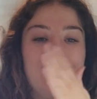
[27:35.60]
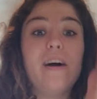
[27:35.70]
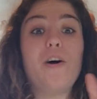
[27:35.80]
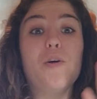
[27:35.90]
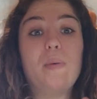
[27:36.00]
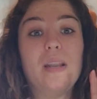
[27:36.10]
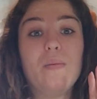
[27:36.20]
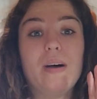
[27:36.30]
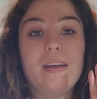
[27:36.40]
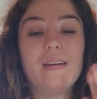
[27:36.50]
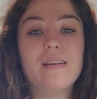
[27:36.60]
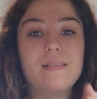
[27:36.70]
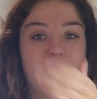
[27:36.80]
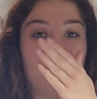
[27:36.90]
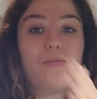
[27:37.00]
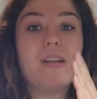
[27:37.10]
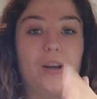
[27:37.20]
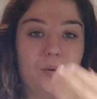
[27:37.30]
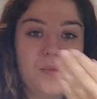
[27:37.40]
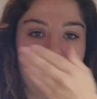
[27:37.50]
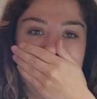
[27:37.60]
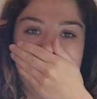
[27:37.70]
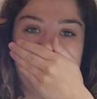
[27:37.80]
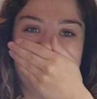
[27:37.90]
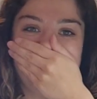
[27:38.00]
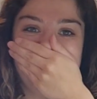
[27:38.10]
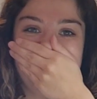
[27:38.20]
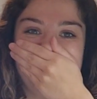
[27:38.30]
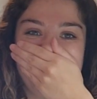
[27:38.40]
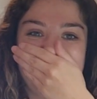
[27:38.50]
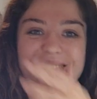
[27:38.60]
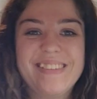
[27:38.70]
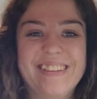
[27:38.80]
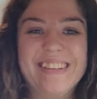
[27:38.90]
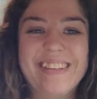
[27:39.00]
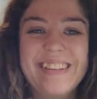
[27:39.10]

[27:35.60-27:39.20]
I hope anyway. I really hope so. Look